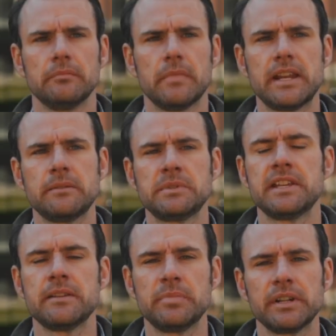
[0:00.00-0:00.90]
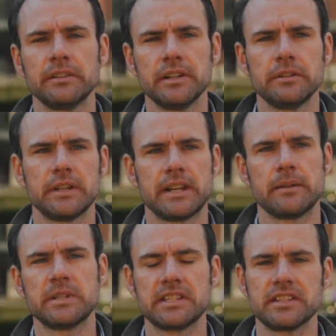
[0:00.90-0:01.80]
My name is Dan Bigelow, and
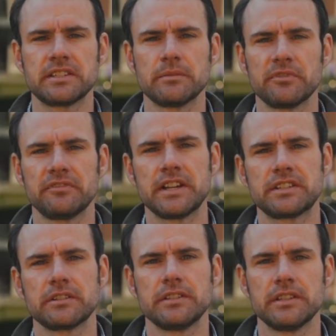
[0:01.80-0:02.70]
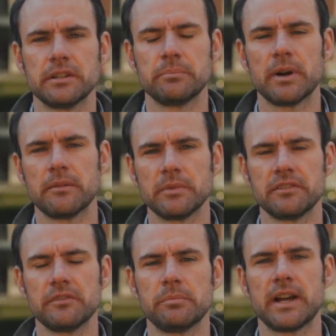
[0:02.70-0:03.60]
I'm an assistant professor in the Department
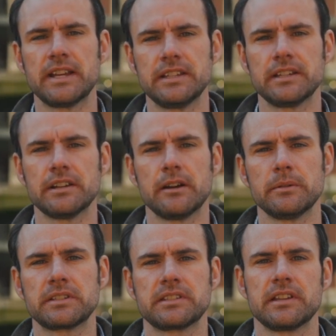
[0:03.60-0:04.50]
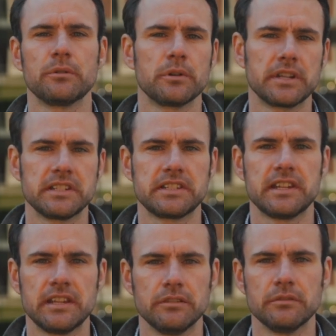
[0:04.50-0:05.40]
of Applied Economics at Oregon
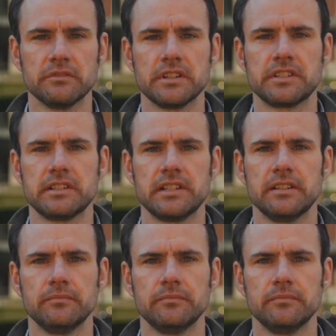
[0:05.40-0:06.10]
State University.